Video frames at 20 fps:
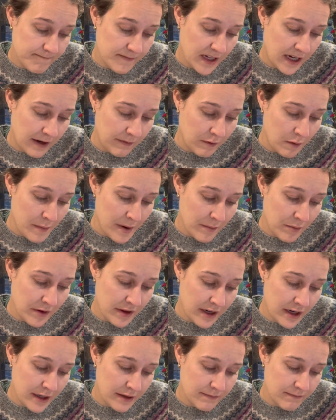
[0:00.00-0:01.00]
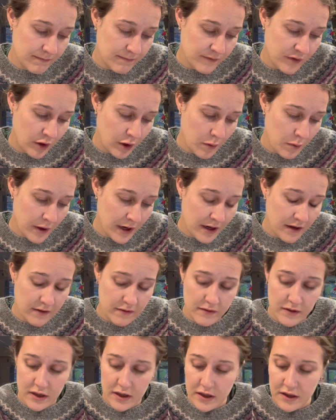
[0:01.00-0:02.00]
I remember that very
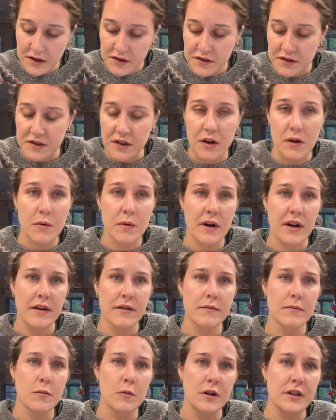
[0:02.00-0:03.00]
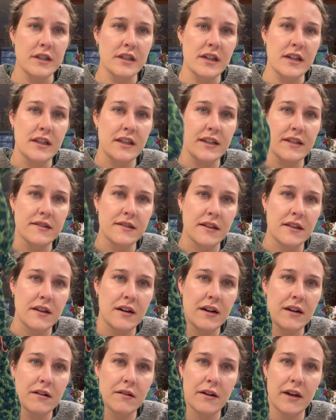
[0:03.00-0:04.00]
well. So when I went to knit these, I
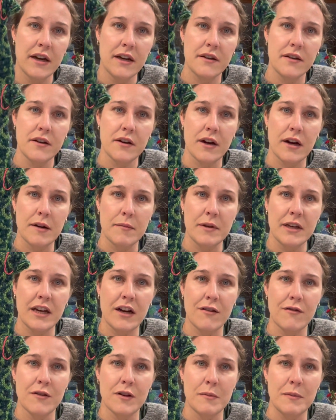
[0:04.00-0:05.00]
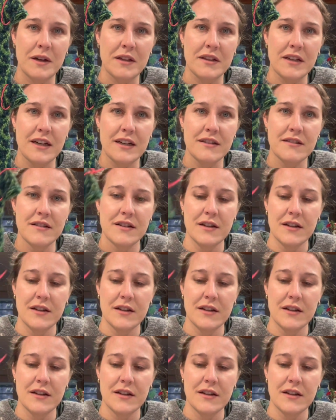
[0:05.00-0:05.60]
thought, okay, you got to be careful about that.